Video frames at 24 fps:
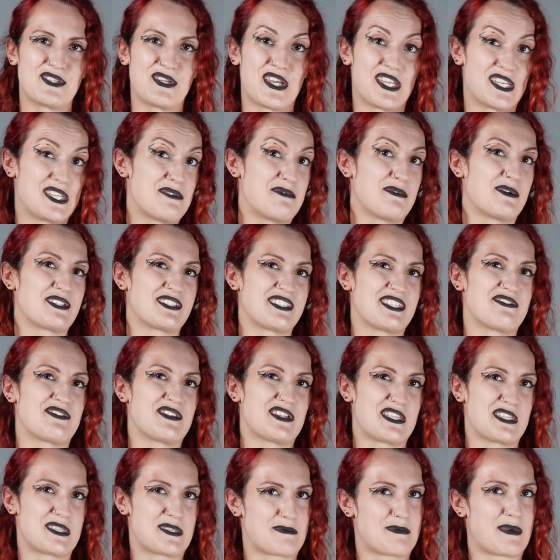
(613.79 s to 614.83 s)
and he was even
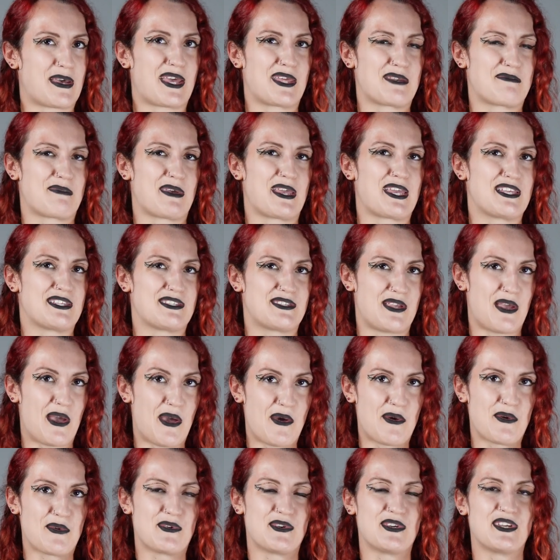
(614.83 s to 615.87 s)
inspired by his
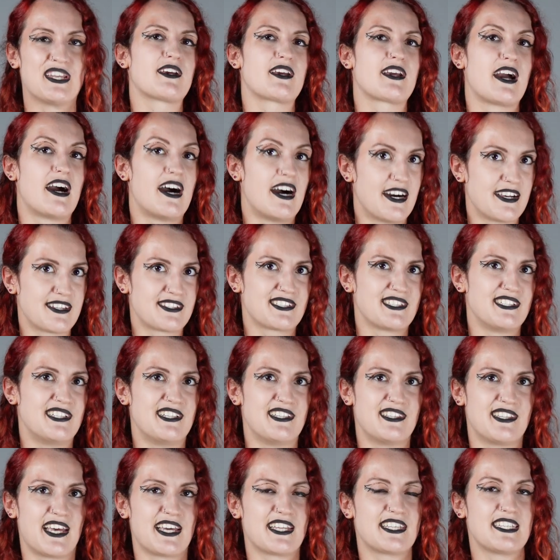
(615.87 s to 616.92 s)
own castle
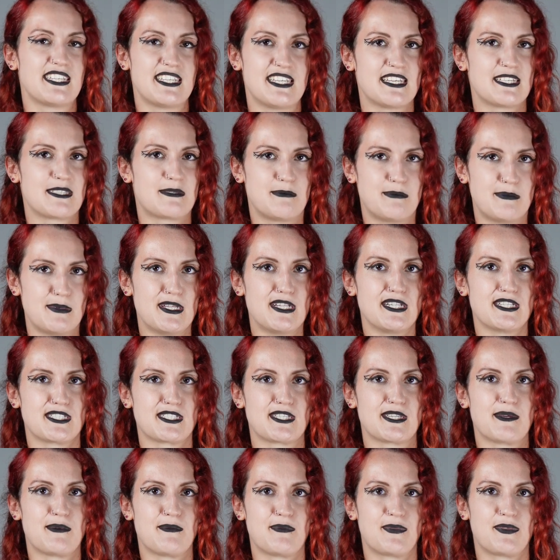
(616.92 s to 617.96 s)
that he has
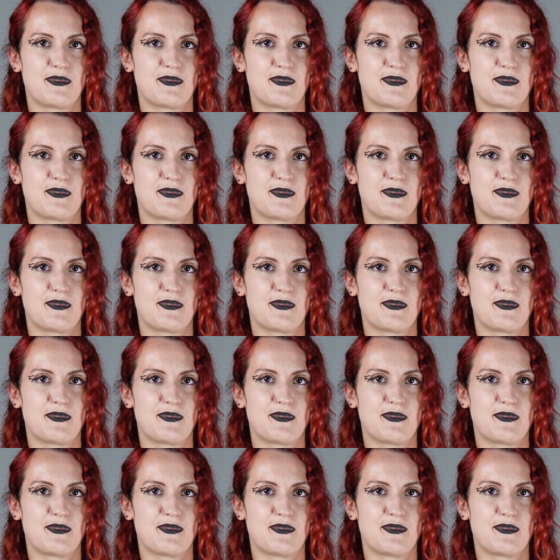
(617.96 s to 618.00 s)
built